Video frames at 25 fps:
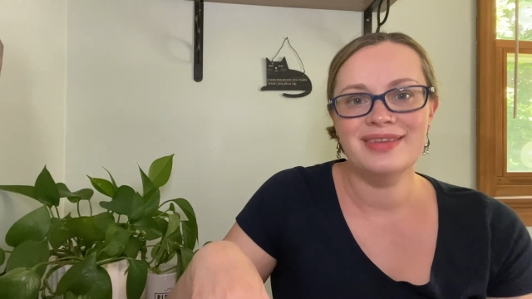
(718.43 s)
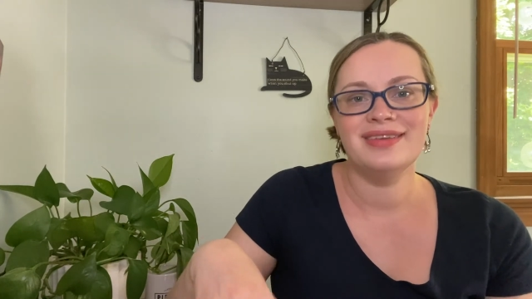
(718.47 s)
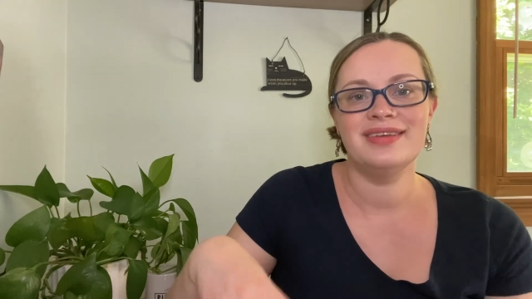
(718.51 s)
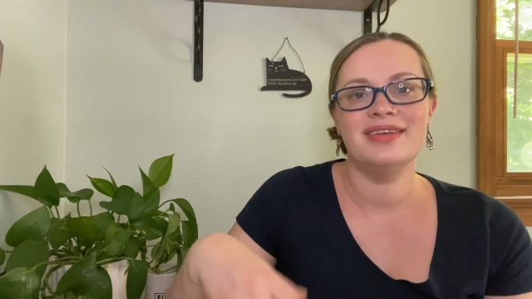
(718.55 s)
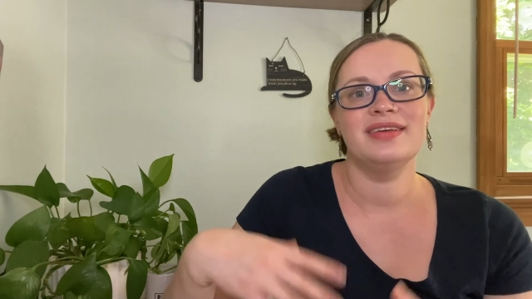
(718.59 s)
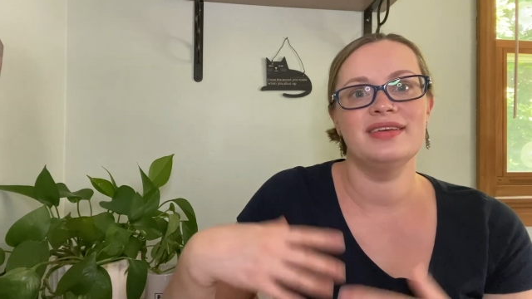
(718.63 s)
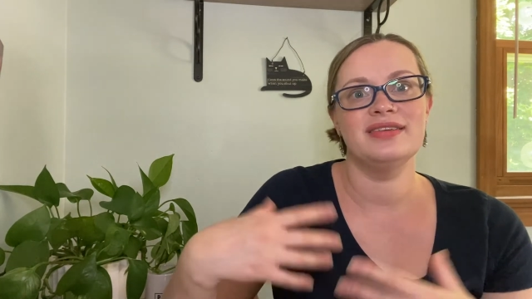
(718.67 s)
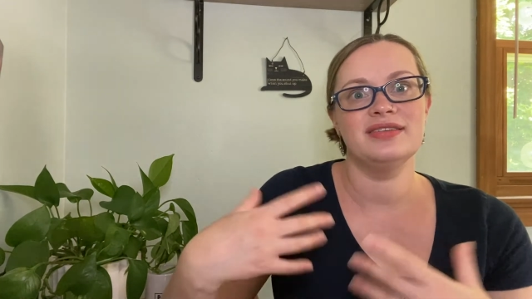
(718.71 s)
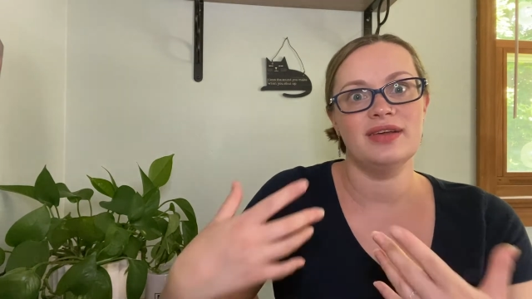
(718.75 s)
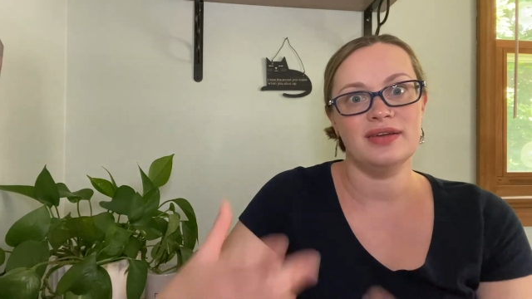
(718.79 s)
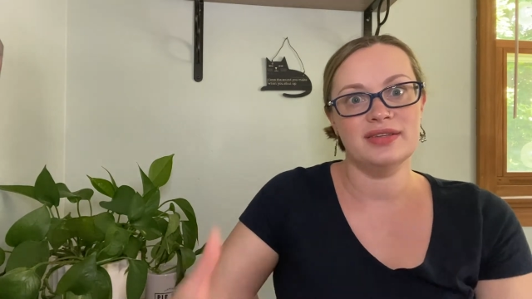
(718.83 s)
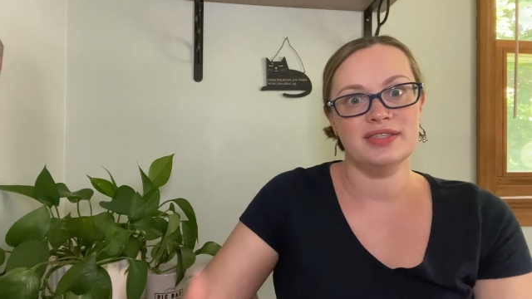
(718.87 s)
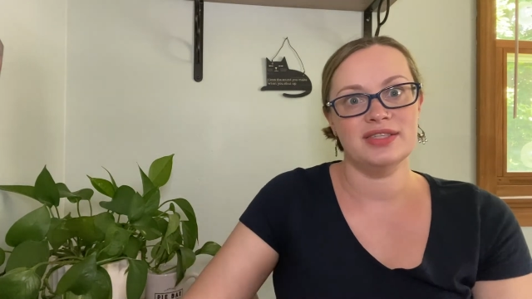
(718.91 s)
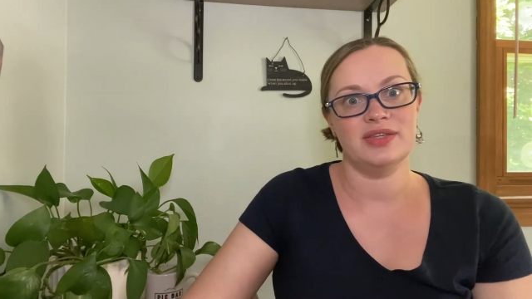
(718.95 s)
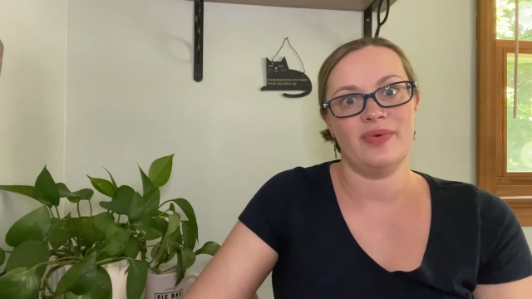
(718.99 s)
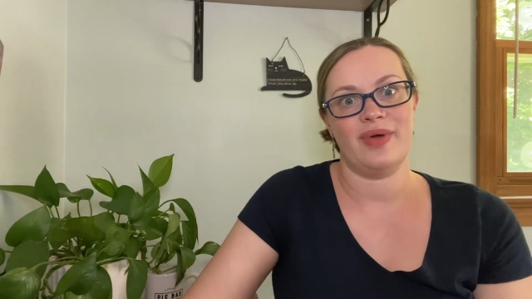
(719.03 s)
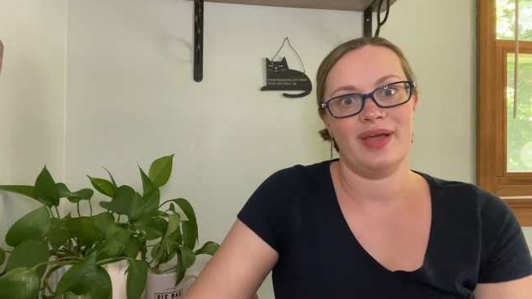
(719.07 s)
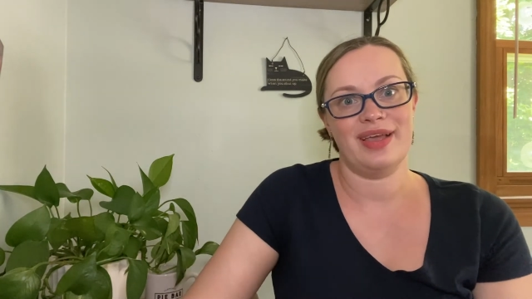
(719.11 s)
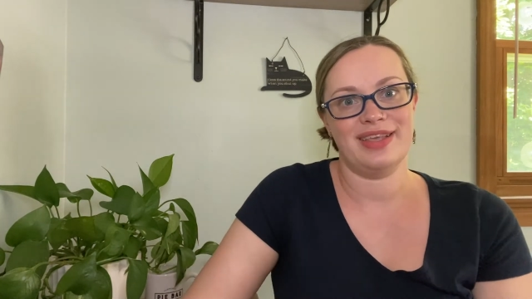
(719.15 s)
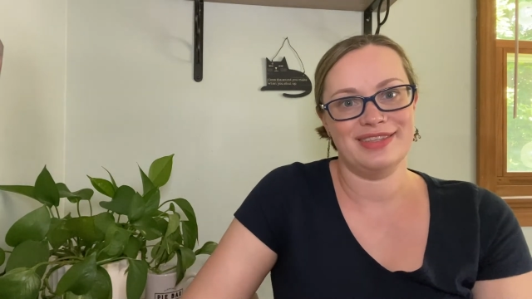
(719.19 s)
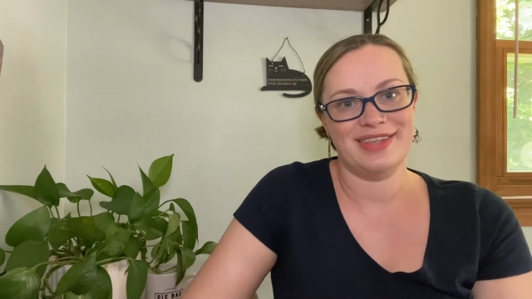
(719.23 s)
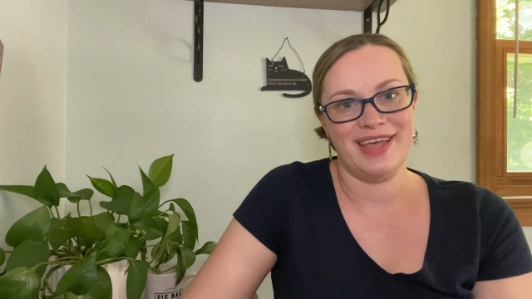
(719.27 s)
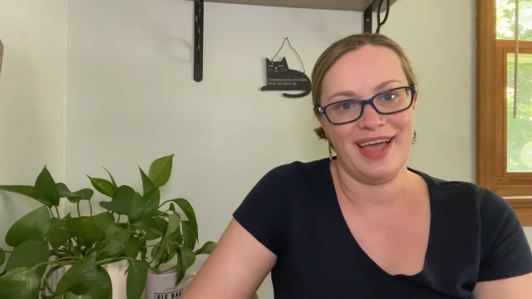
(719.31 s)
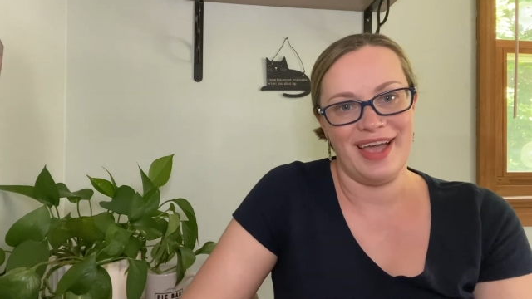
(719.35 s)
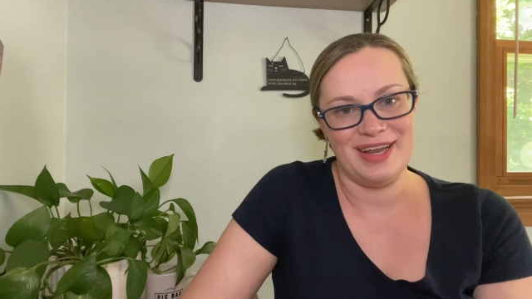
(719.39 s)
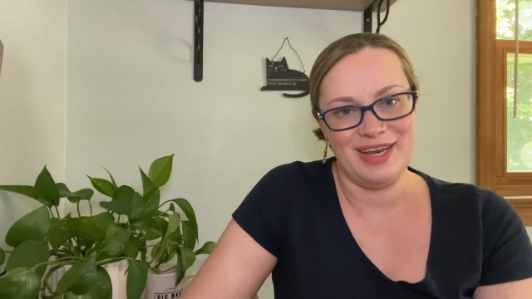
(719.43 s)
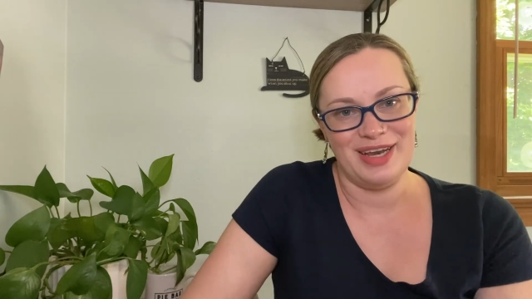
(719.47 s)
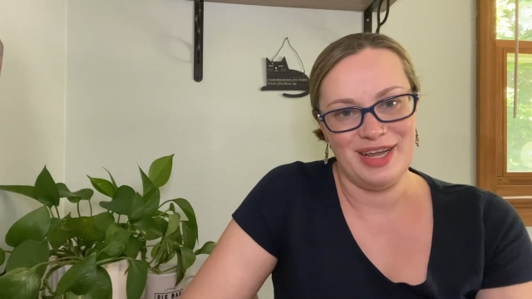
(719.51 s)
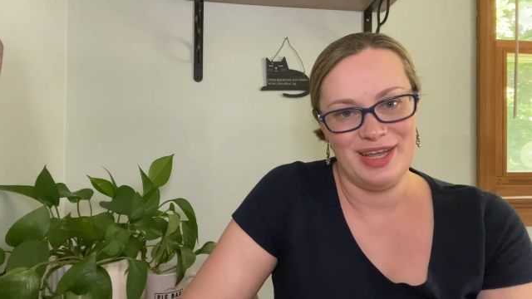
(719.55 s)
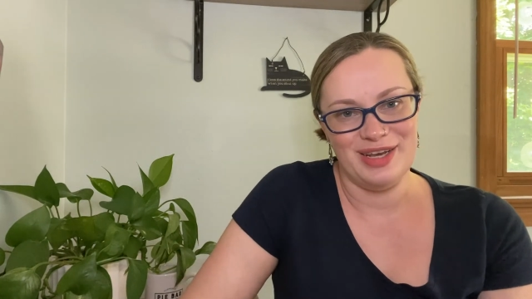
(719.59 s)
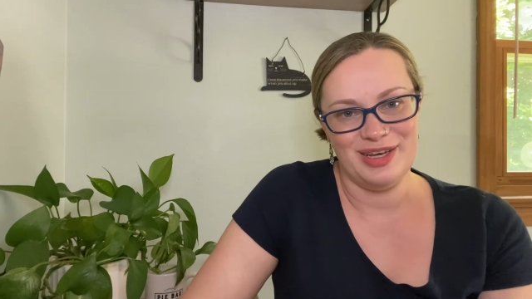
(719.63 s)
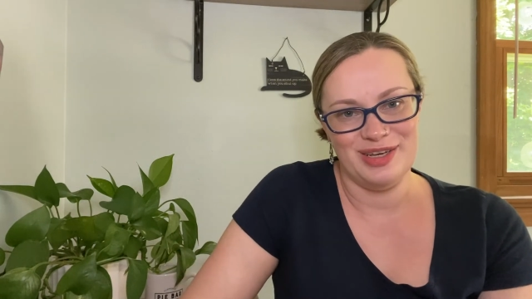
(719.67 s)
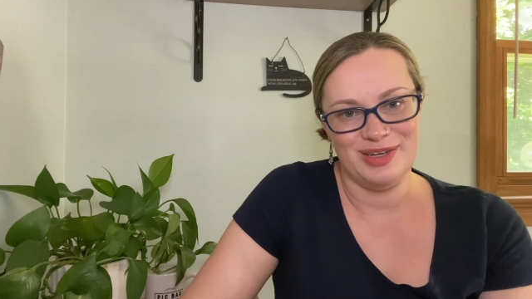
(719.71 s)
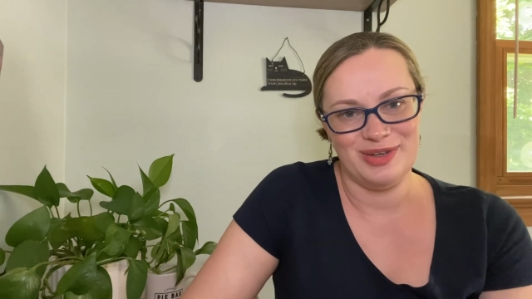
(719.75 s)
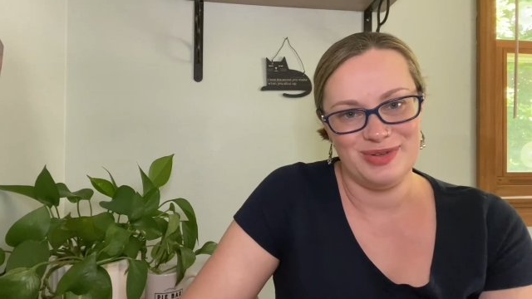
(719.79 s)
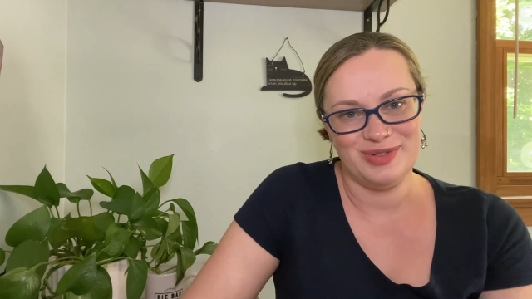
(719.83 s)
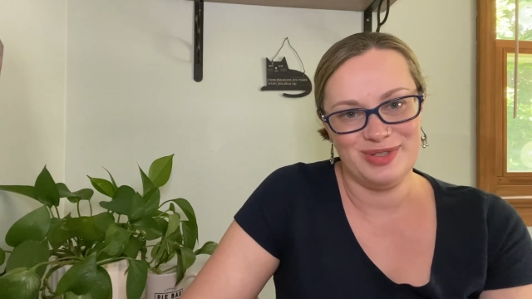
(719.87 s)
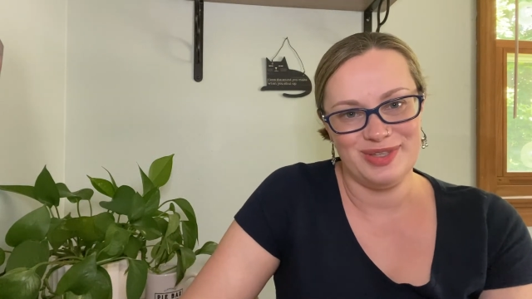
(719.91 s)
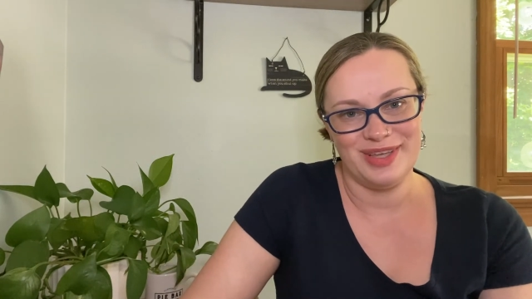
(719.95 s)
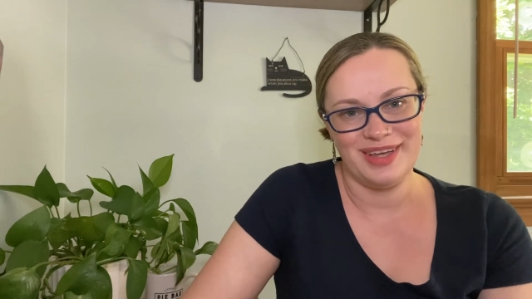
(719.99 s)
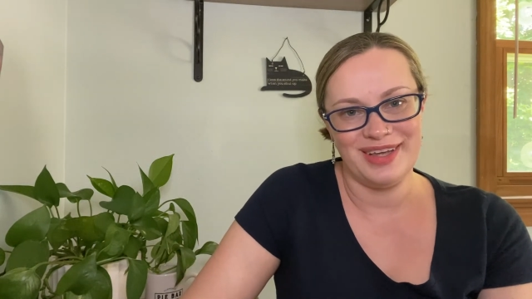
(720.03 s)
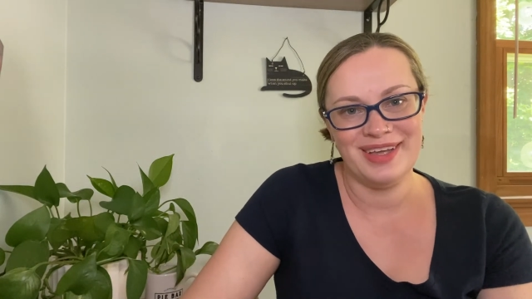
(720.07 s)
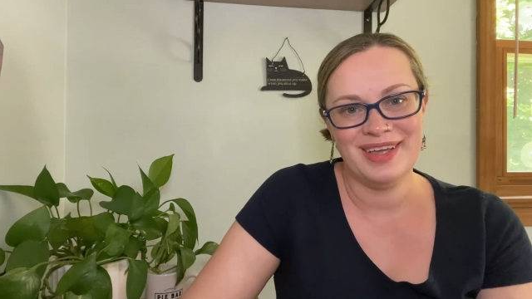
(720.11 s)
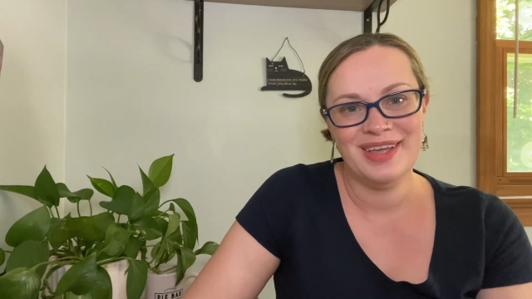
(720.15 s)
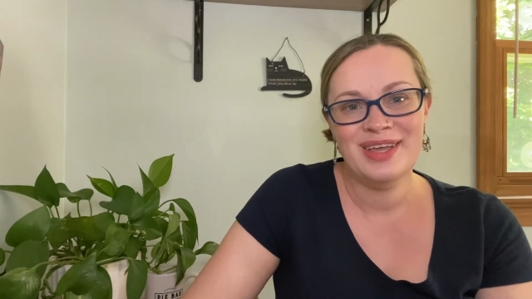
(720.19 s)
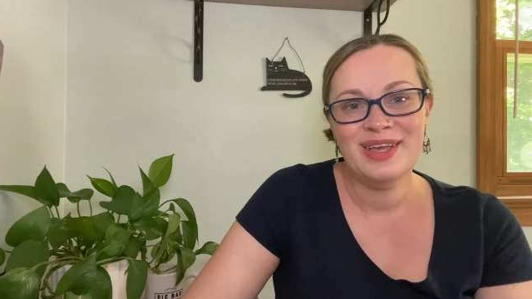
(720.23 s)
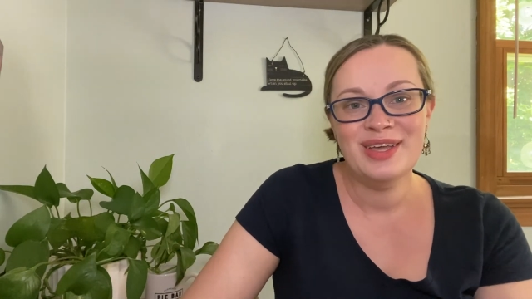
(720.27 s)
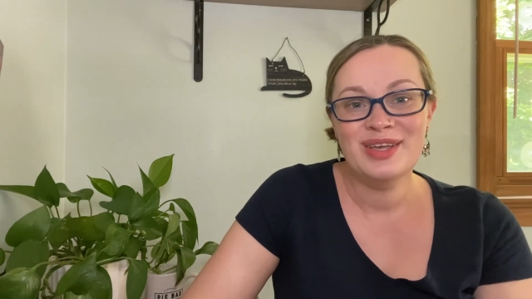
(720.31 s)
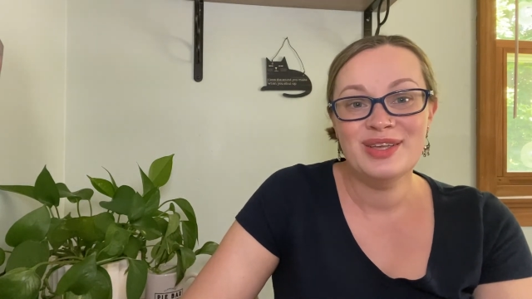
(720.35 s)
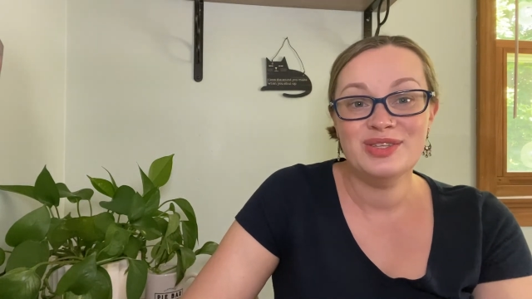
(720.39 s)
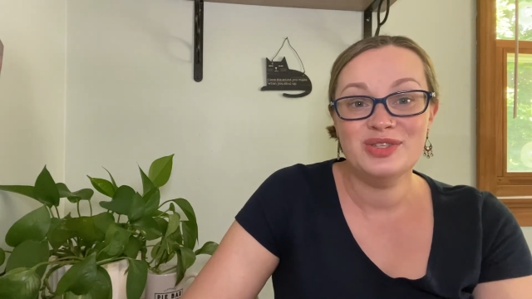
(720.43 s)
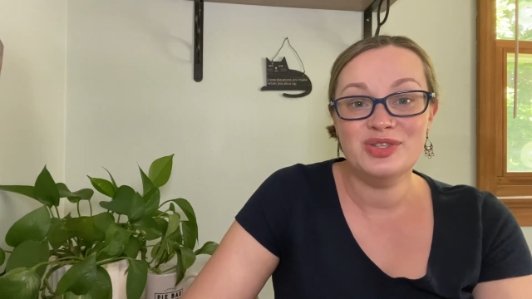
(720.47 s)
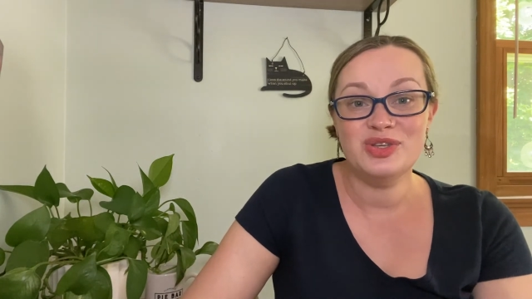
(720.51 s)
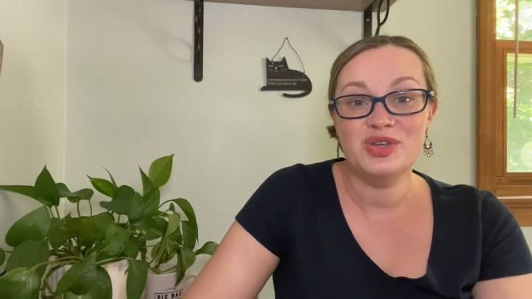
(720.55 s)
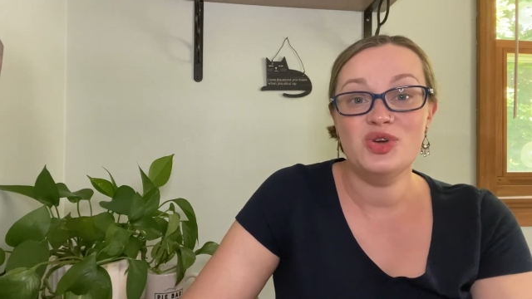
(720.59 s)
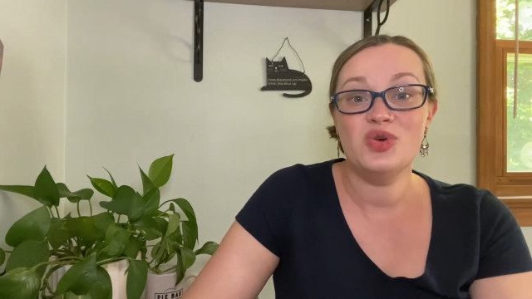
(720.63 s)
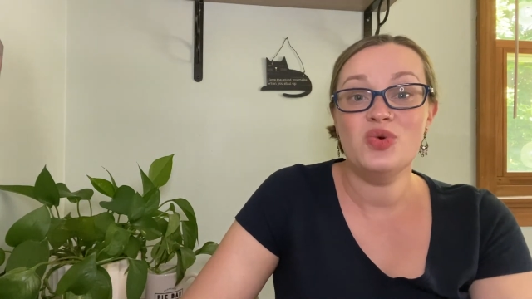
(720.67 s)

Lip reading: is also anxiety inducing. So you